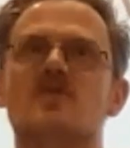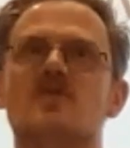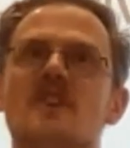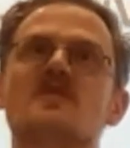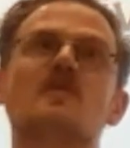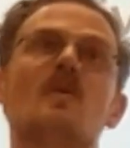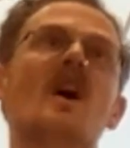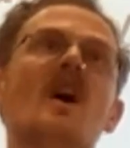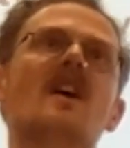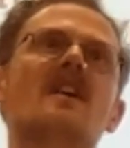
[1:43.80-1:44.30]

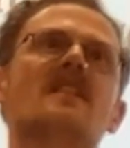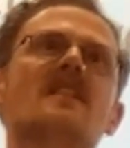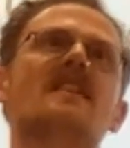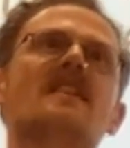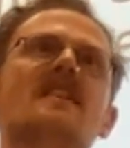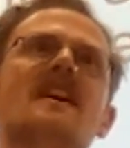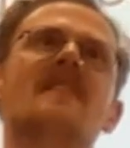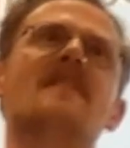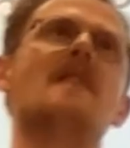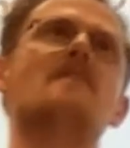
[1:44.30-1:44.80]
does work.
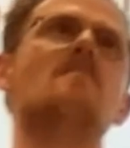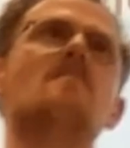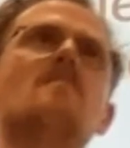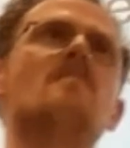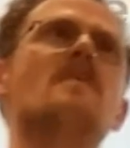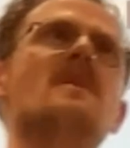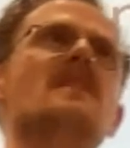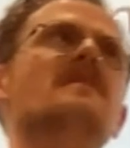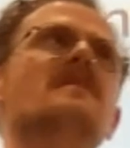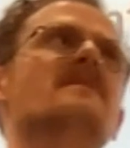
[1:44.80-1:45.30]
And that
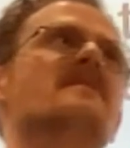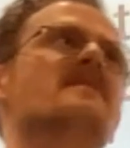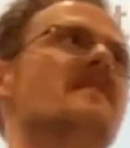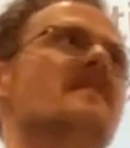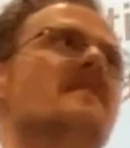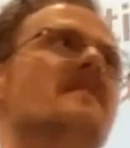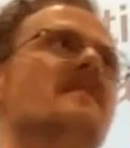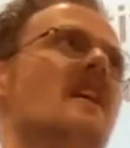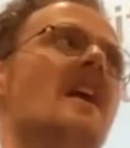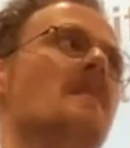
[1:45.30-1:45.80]

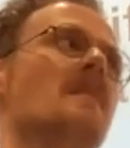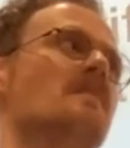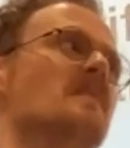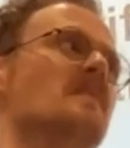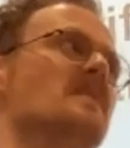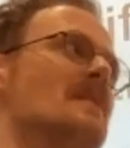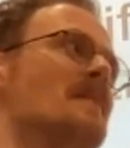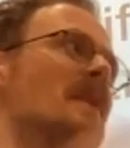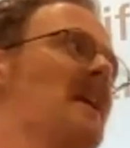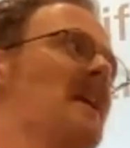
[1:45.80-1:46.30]
means
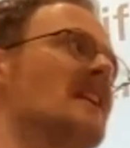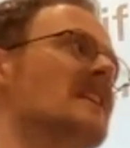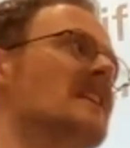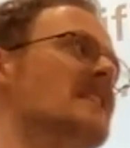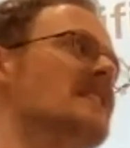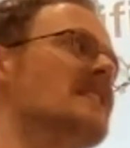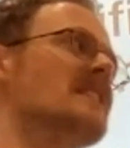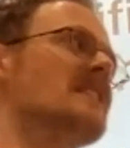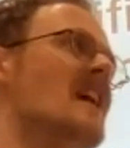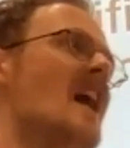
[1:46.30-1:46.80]

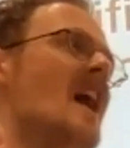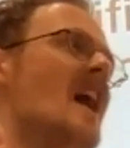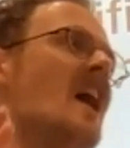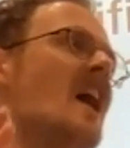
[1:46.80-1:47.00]
typically